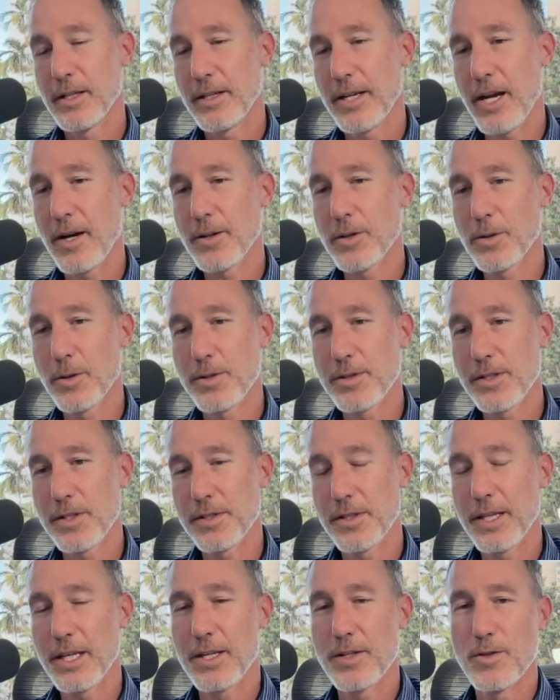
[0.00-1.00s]
Now, of course,
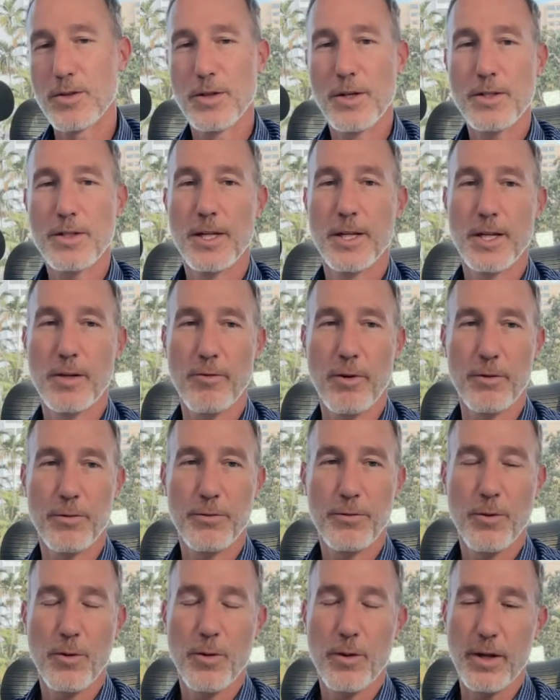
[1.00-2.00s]
he think he's just hitting around
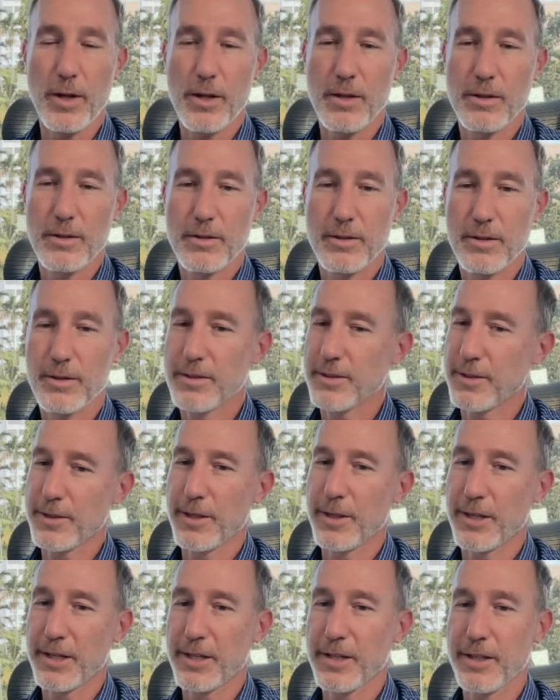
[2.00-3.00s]
forty. He's a
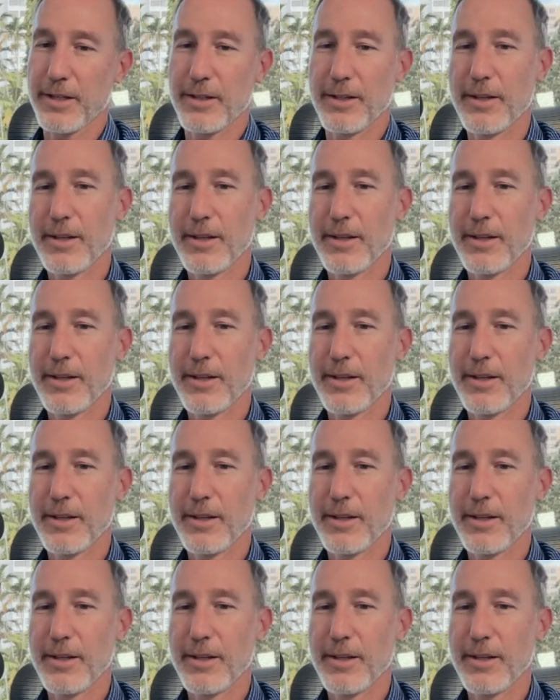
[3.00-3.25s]
young kid.